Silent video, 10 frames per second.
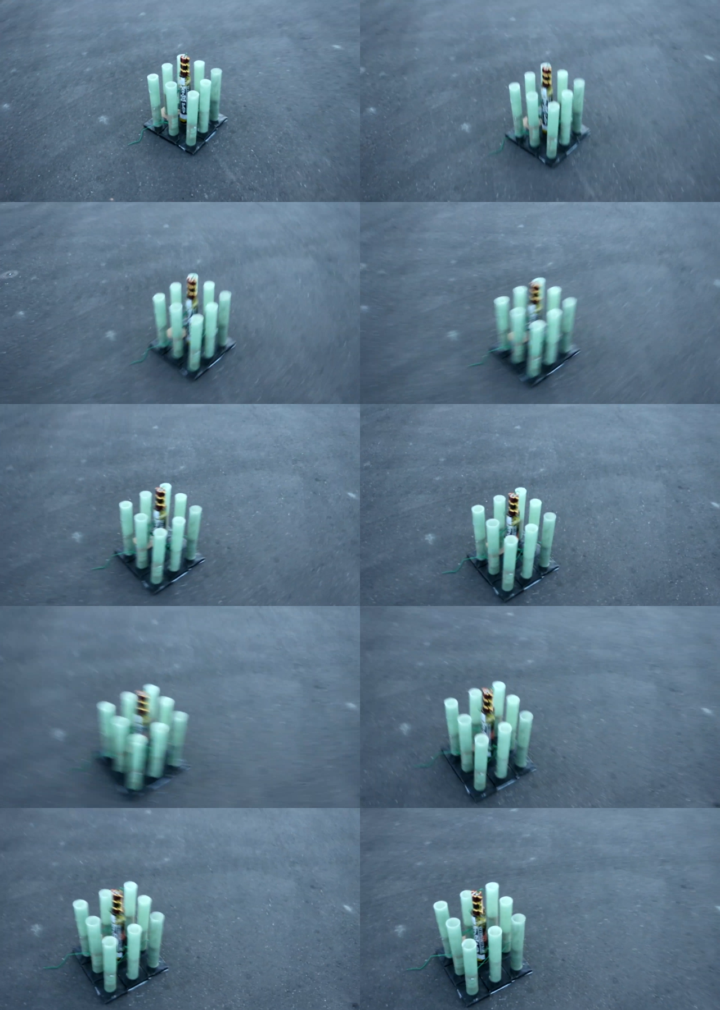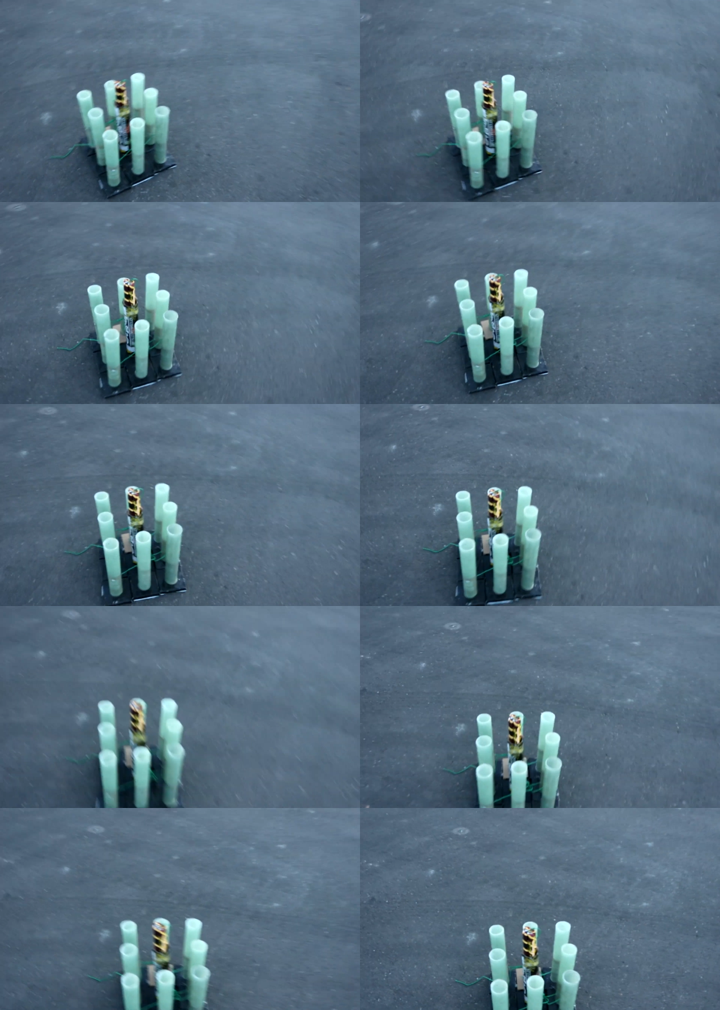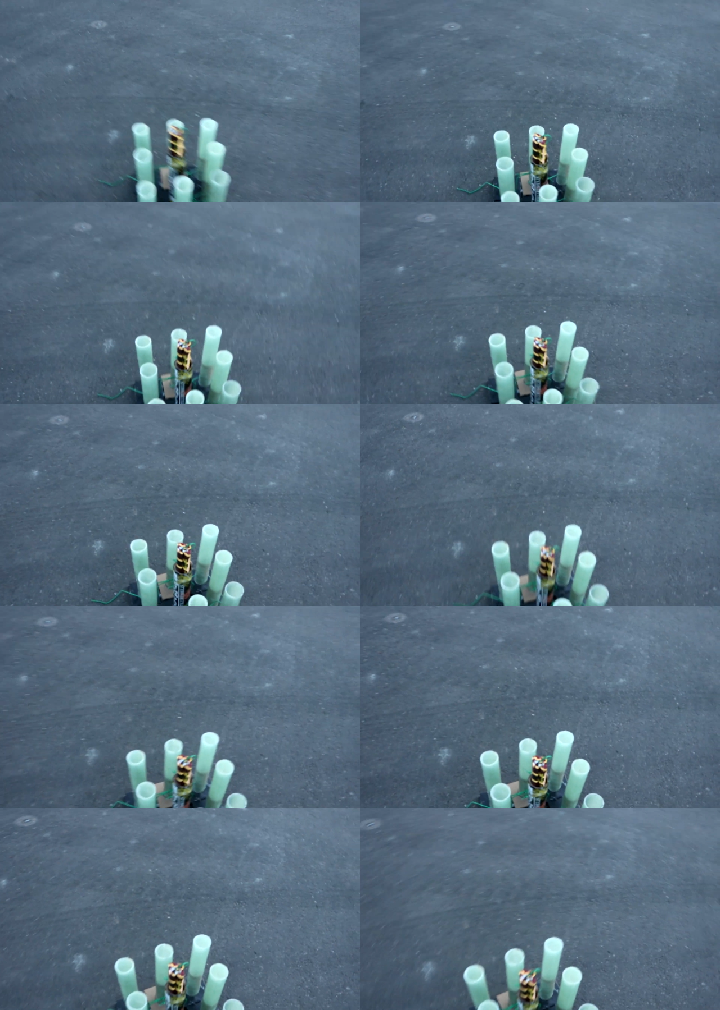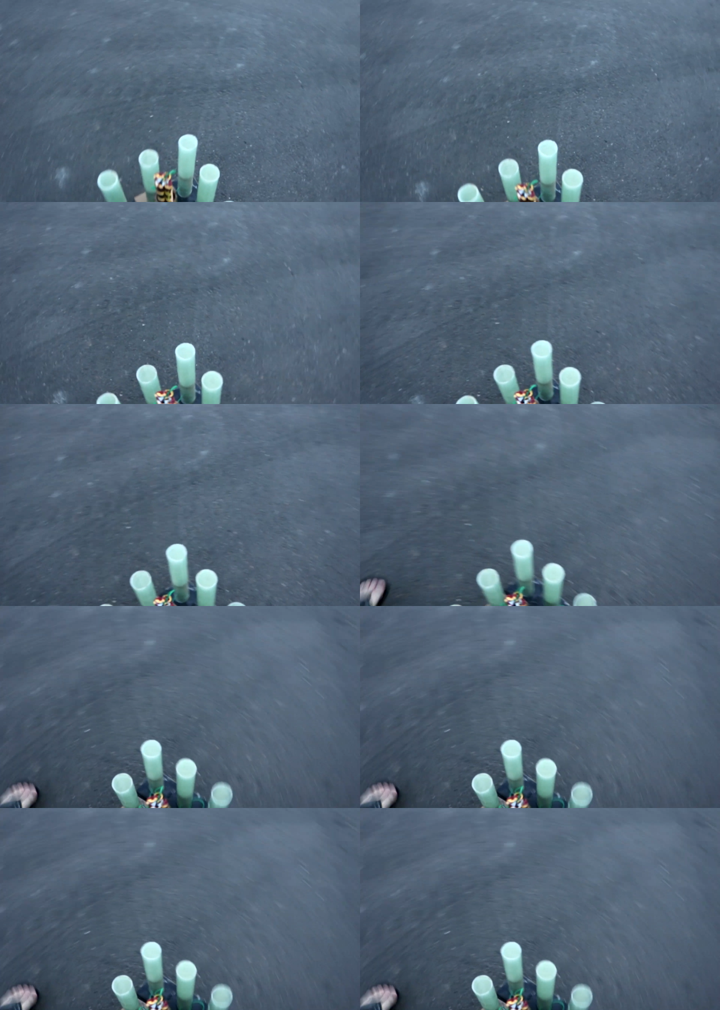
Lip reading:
No face is visible, so there are no lips to read.